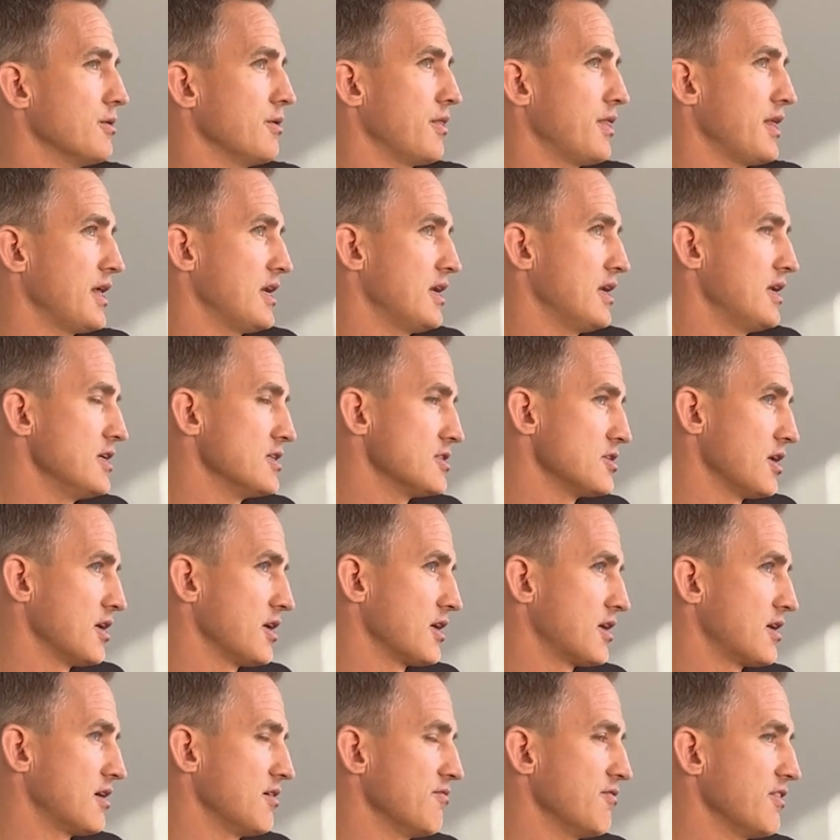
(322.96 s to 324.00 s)
than it is on a
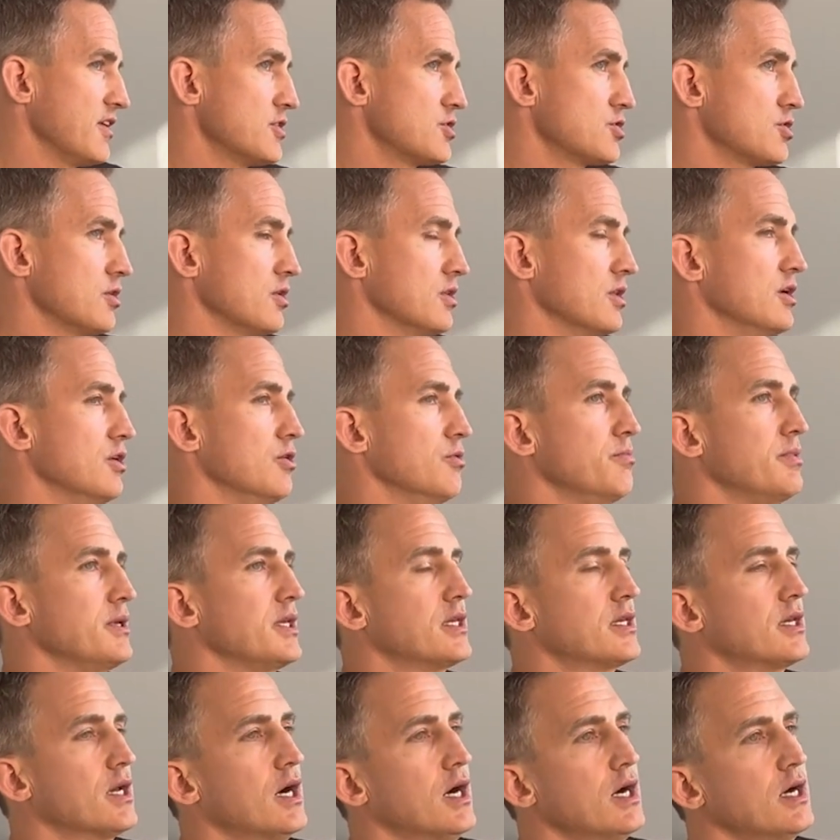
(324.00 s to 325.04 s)
conventional loan
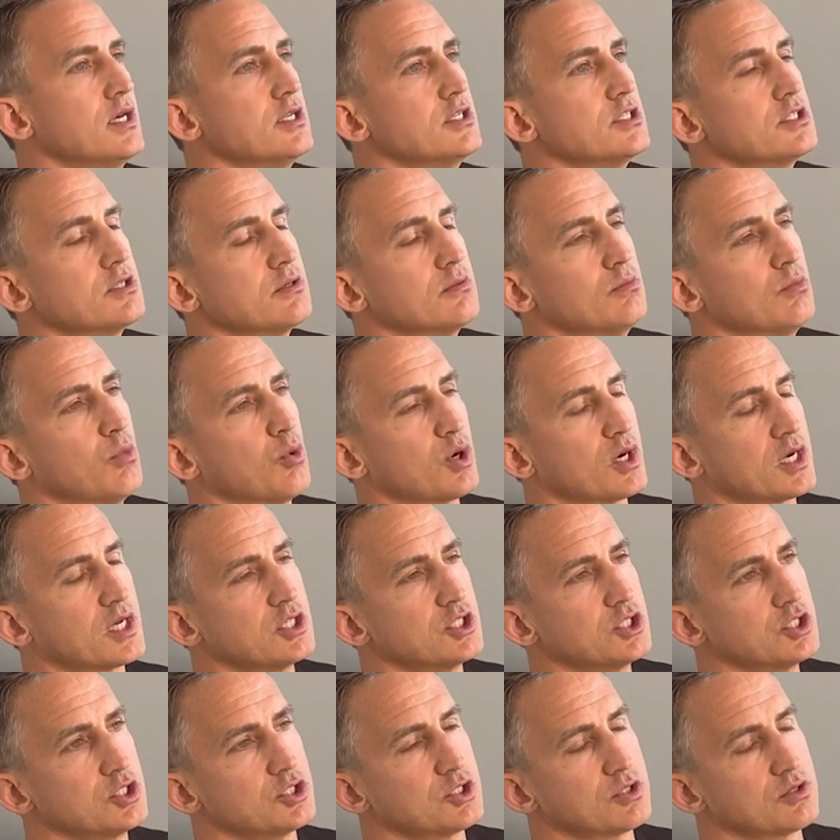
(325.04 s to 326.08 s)
because
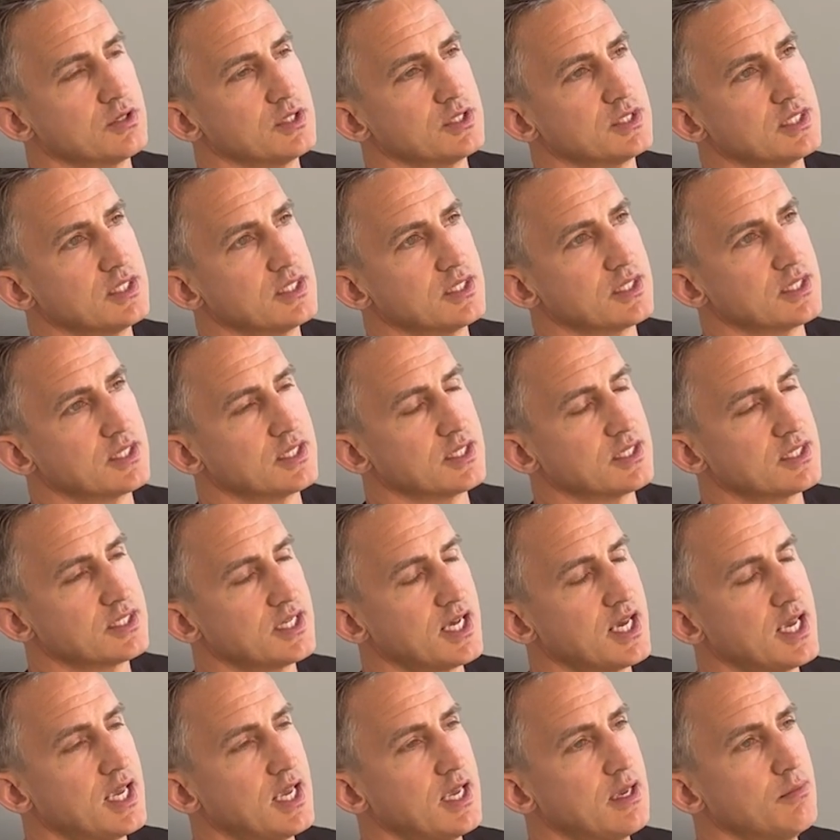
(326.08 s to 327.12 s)
mortgage insurance is the
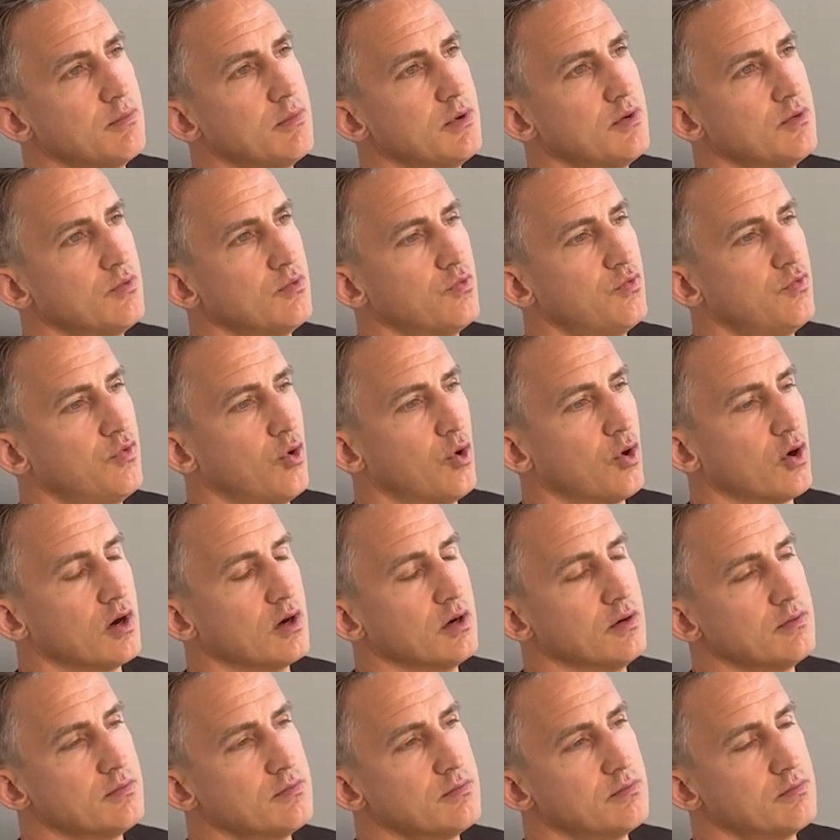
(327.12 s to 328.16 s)
same
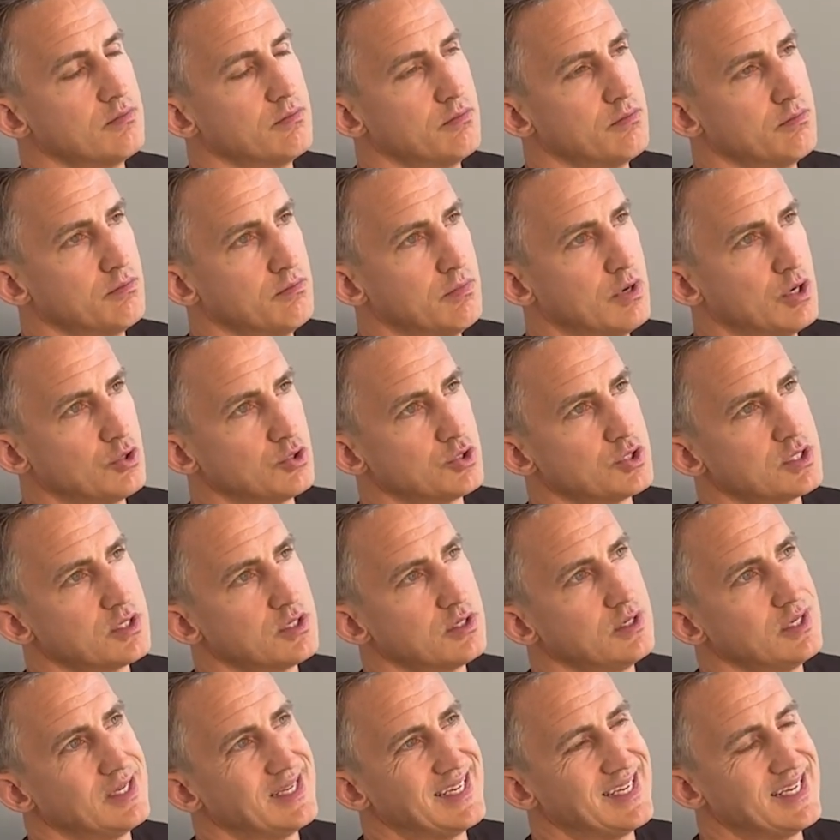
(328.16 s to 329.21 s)
for most
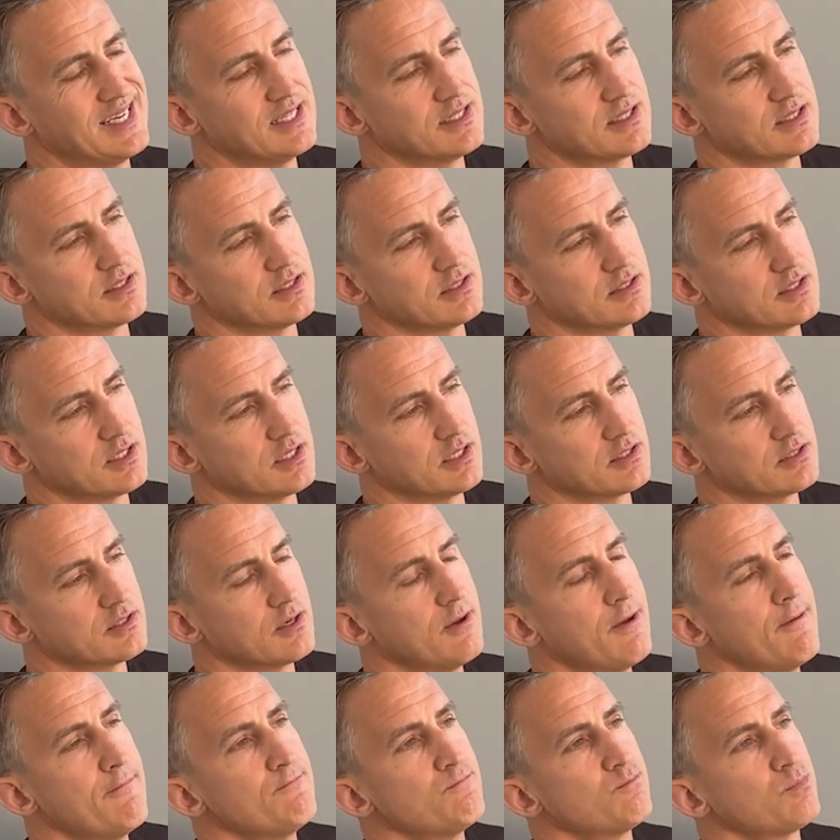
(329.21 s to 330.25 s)
instances.
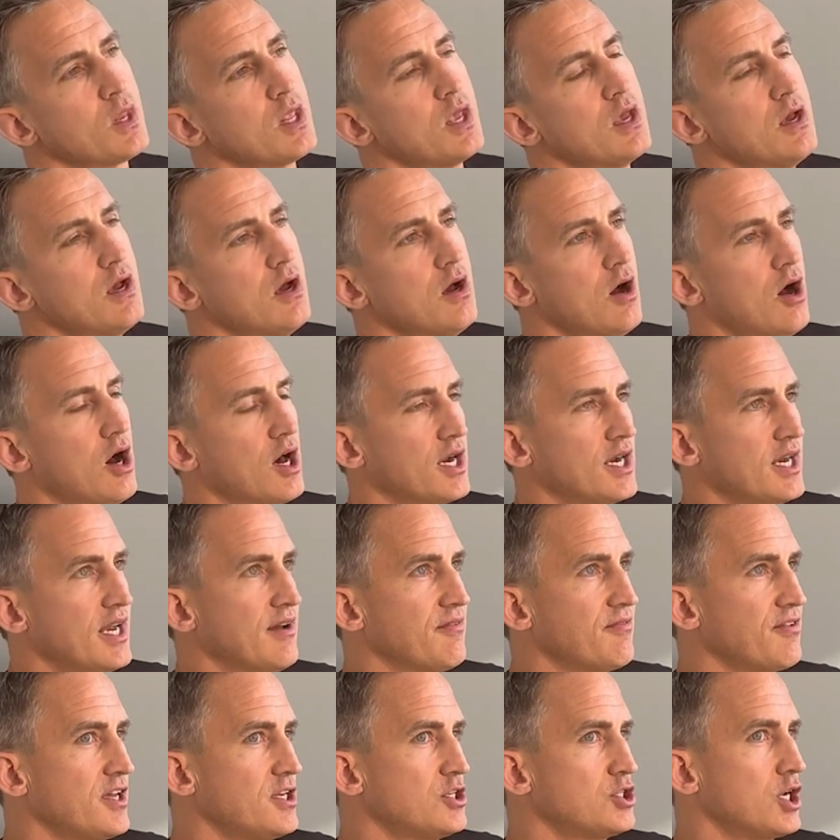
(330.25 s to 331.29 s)
On an
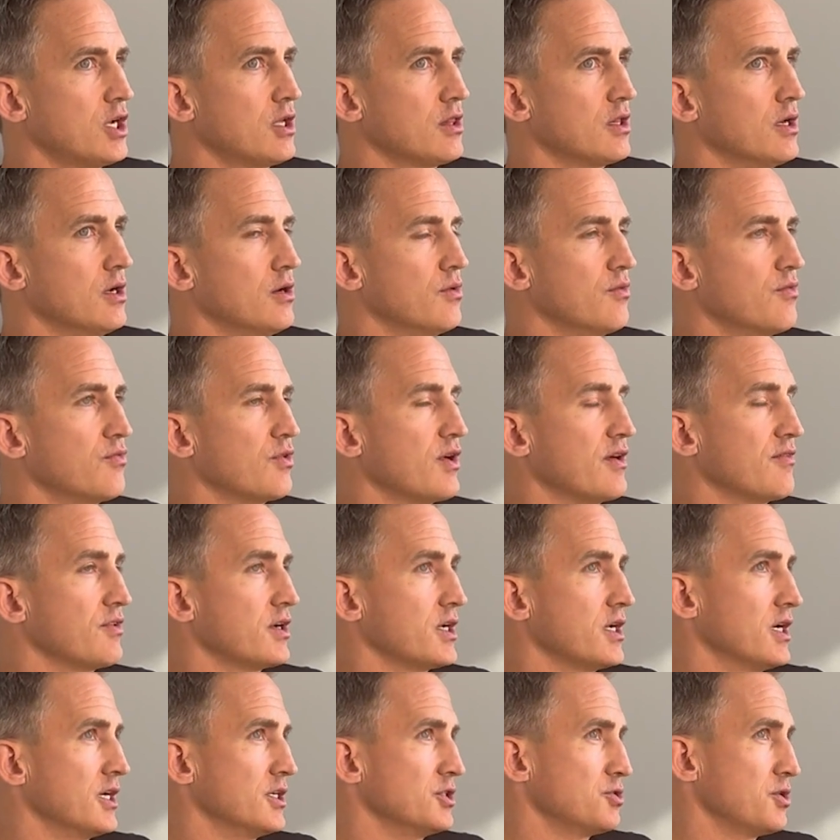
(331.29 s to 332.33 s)
FHA loan, for every
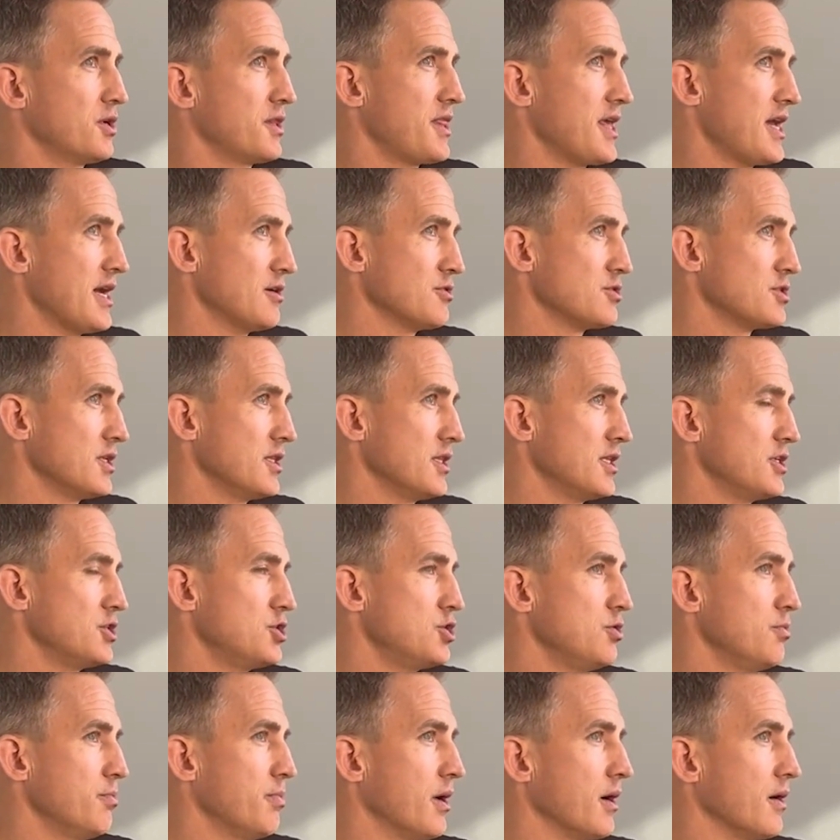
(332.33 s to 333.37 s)
$100,000 that
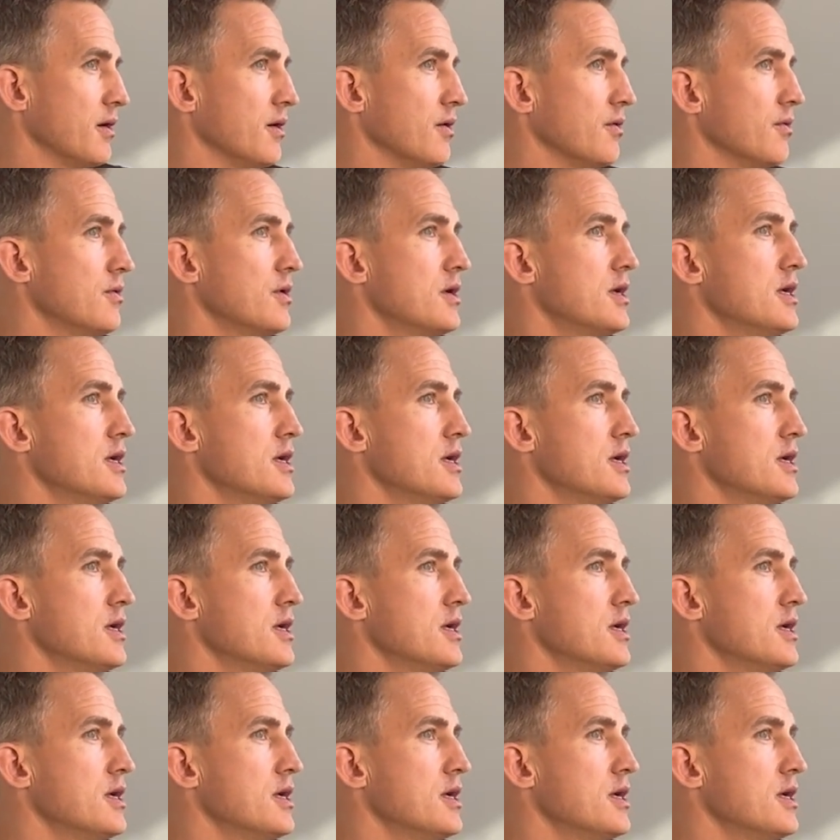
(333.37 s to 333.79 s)
you borrow,